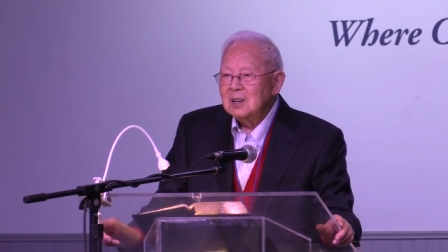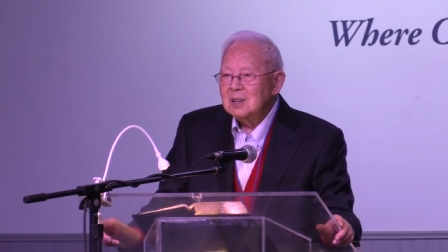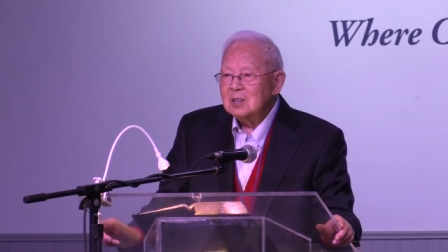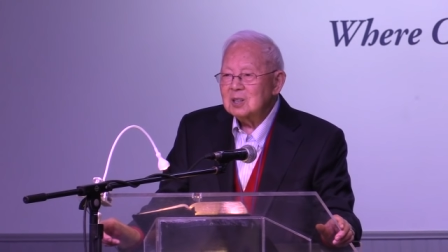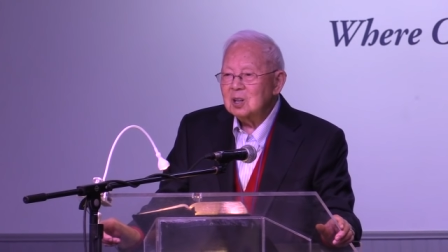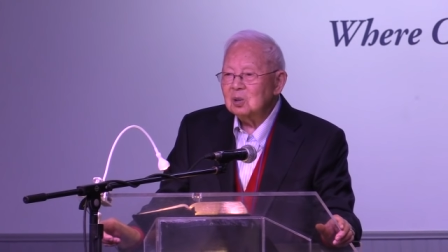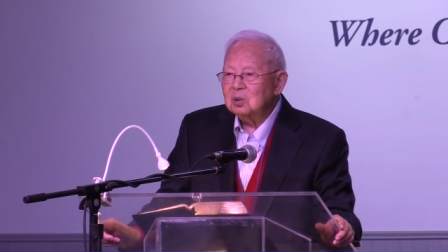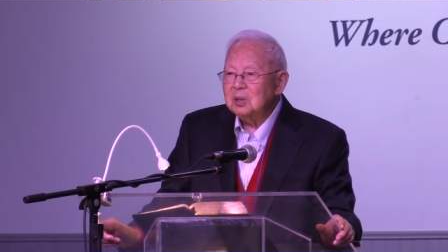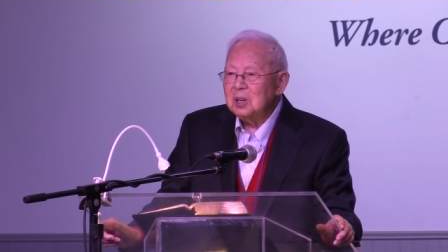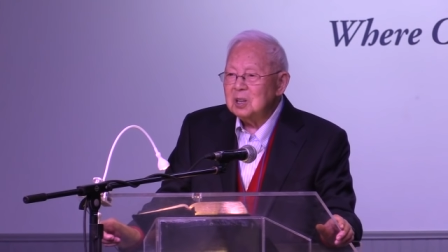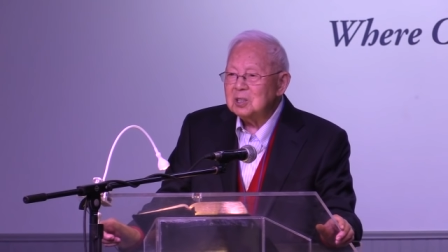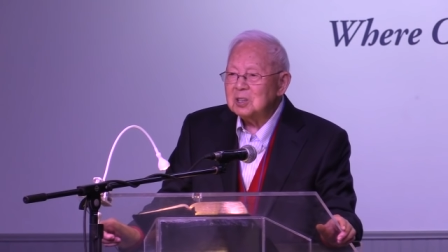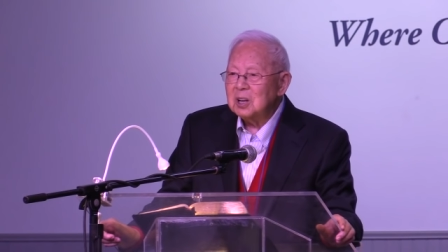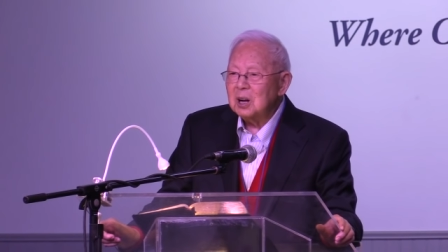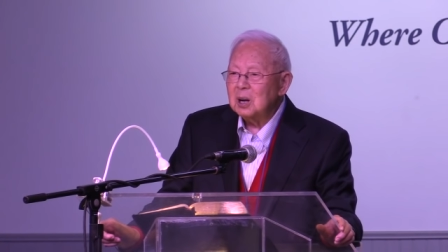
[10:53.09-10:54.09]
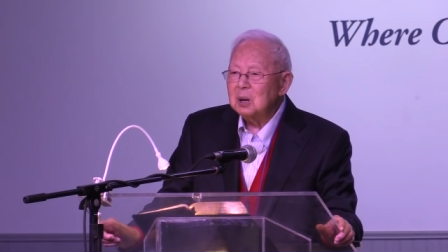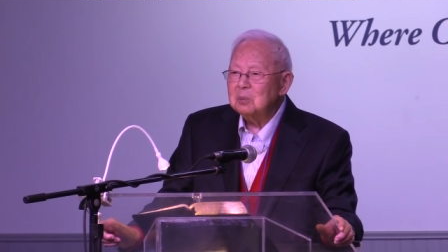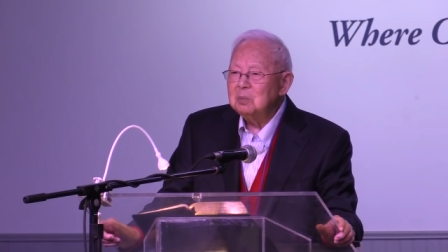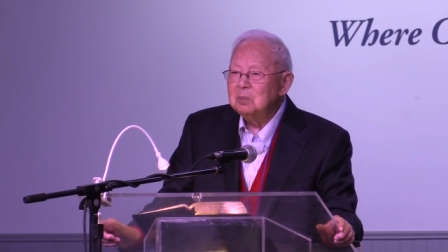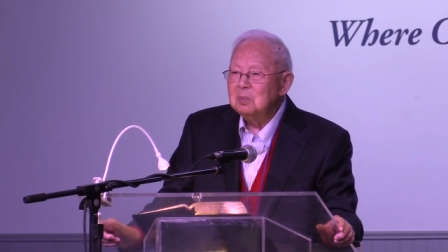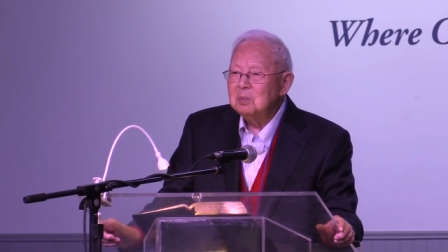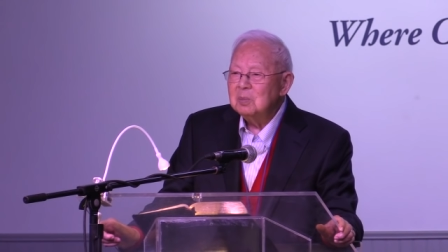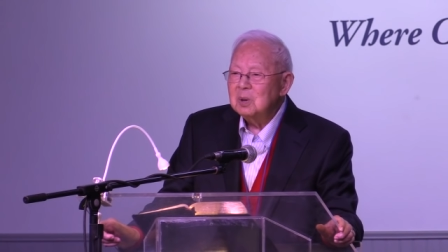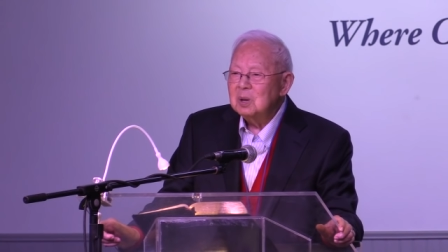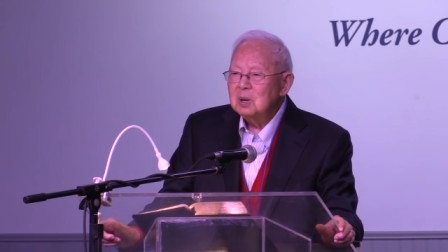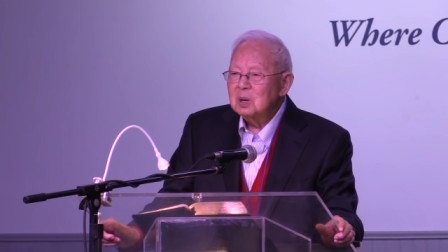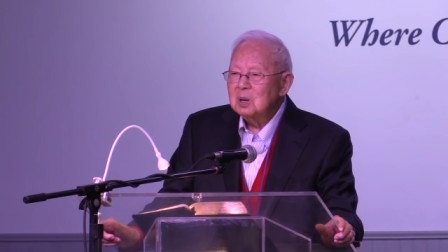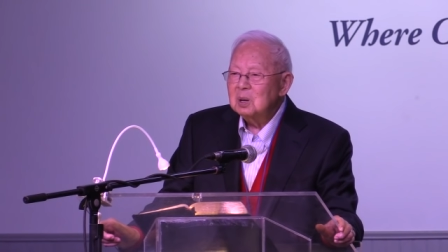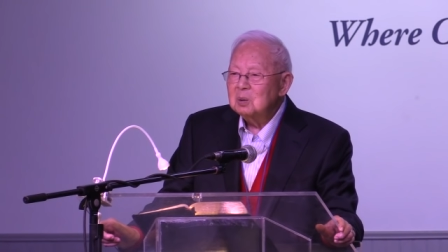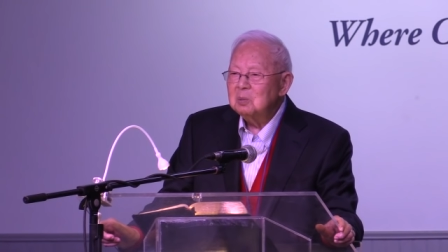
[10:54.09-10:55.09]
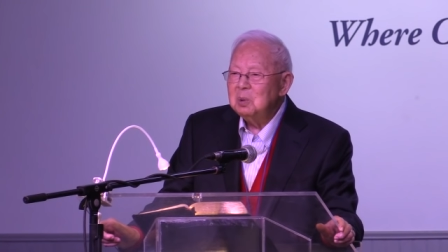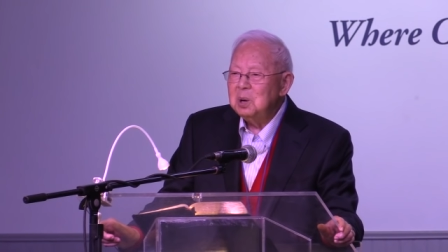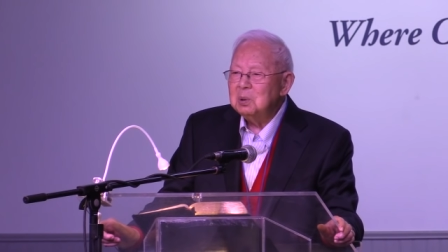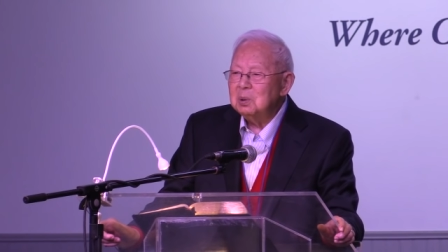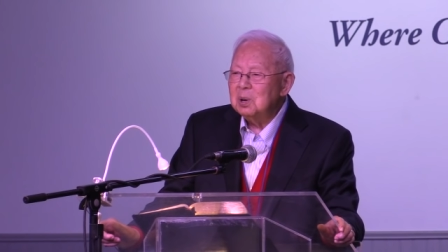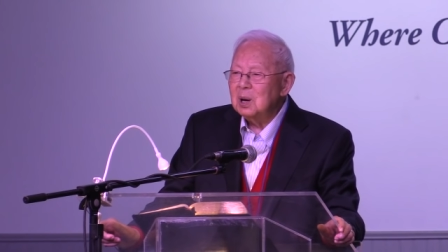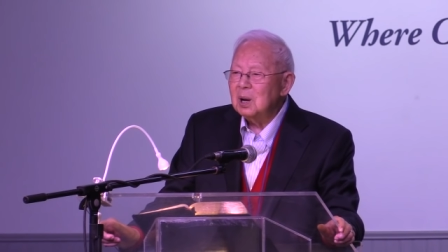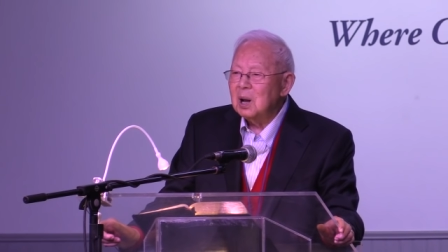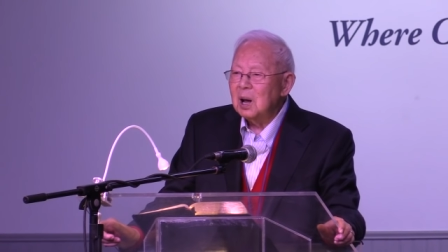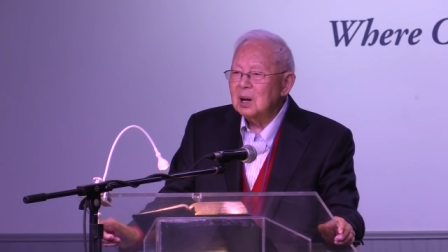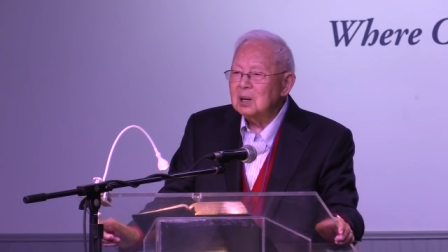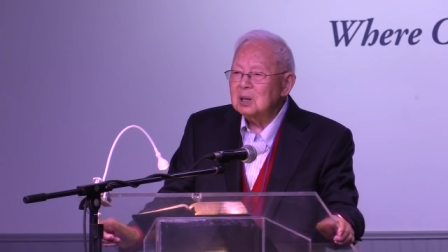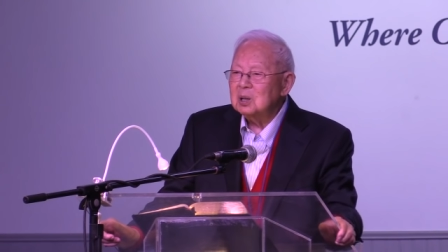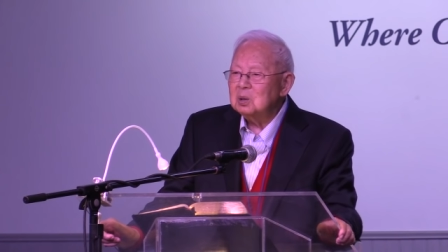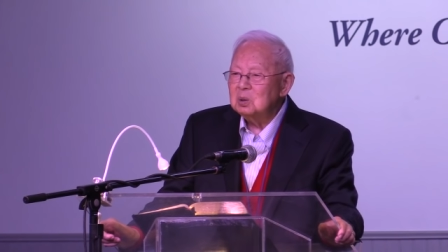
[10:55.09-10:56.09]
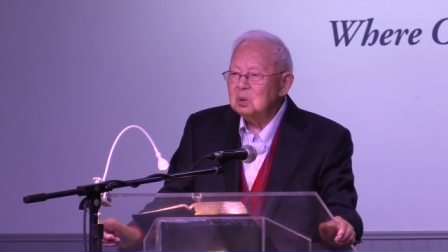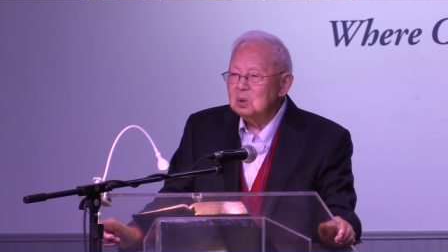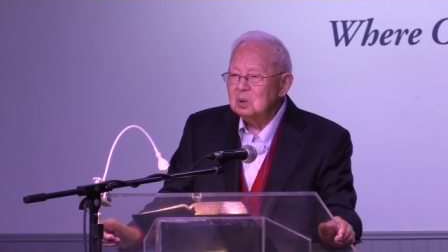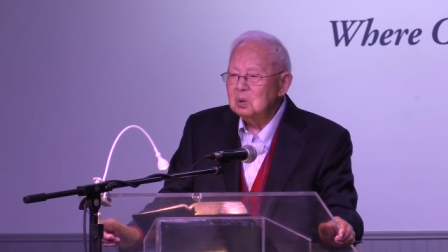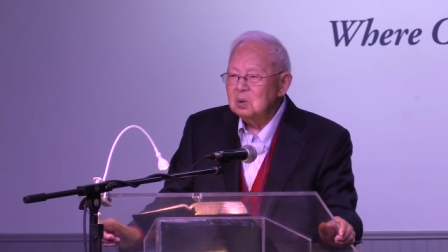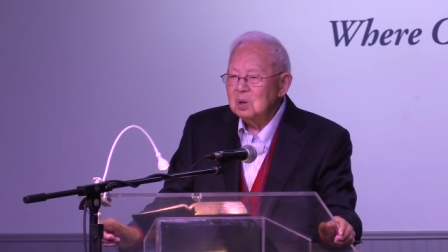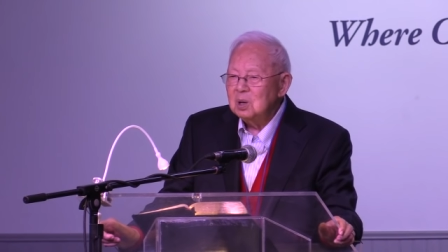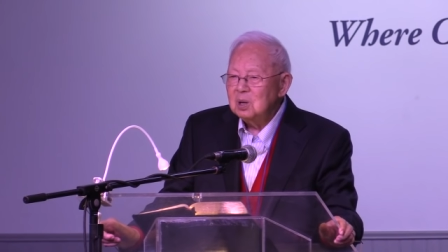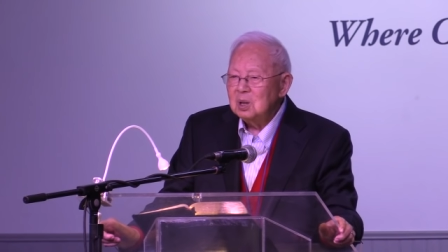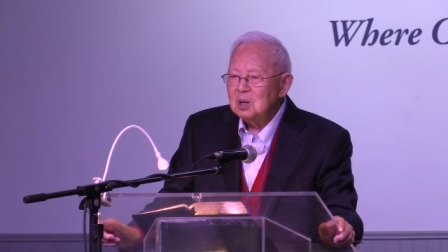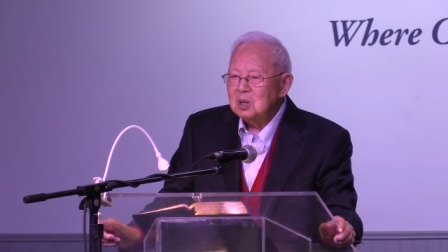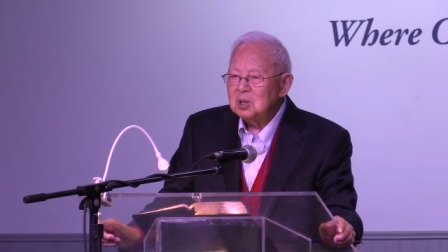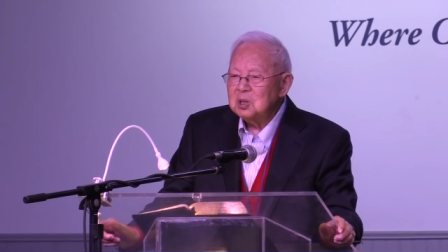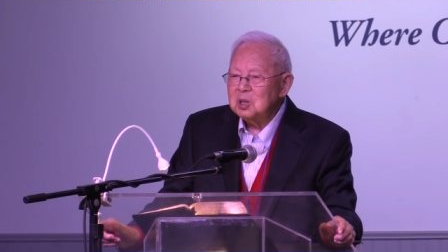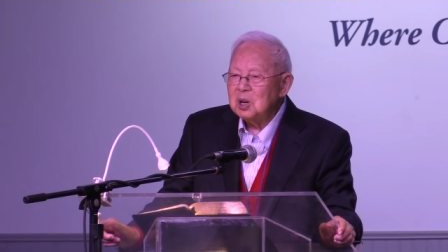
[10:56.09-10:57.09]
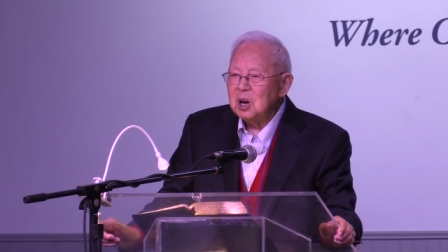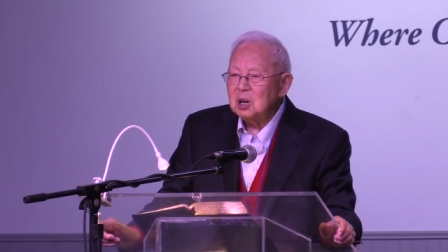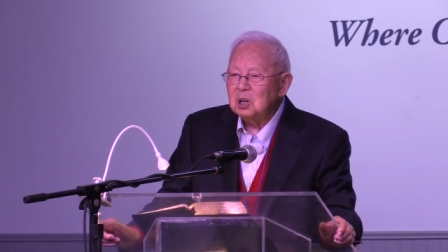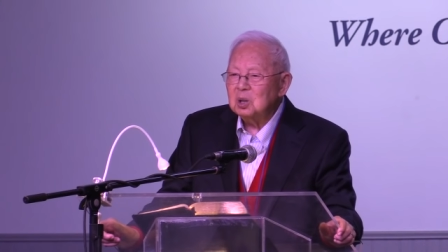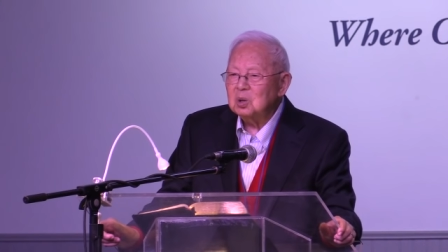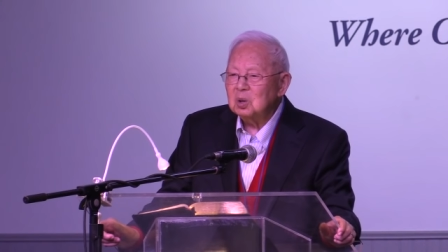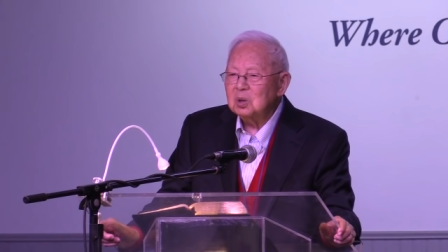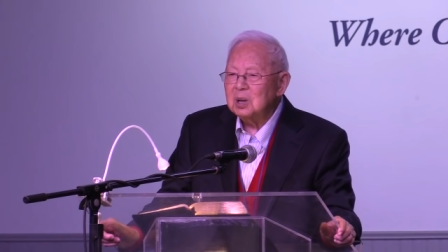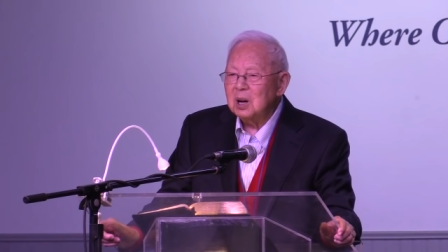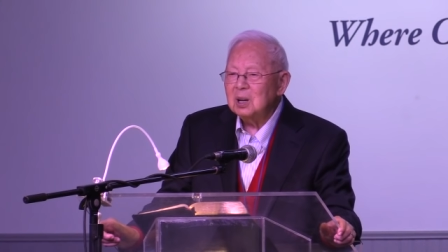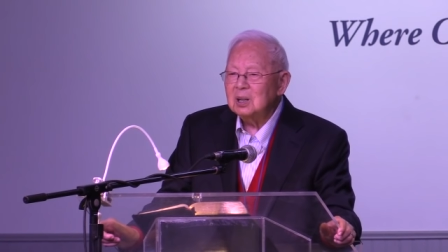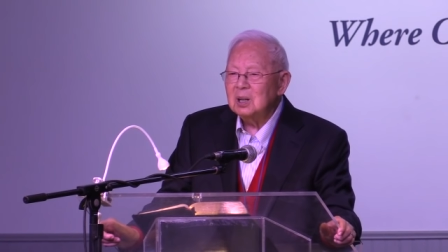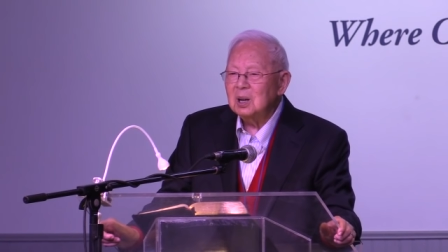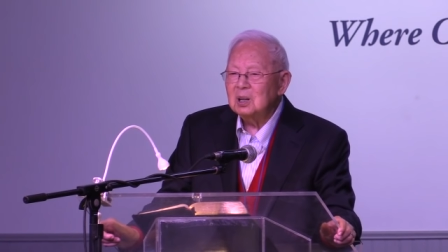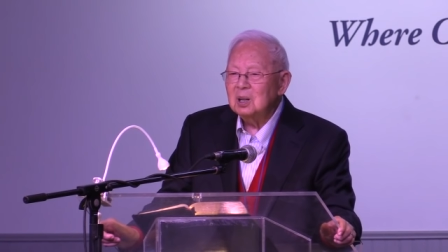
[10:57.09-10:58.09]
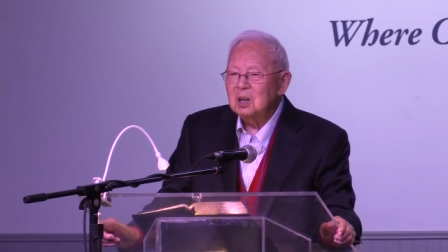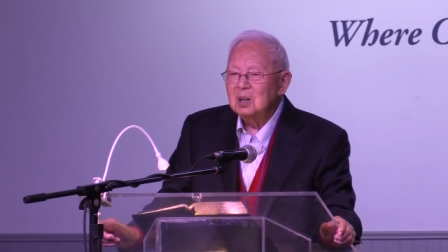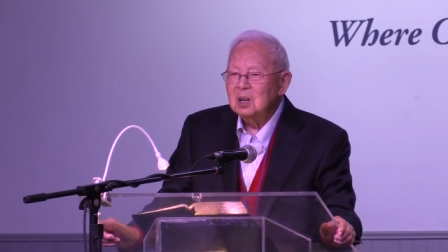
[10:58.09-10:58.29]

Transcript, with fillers: So this time, we would like to share together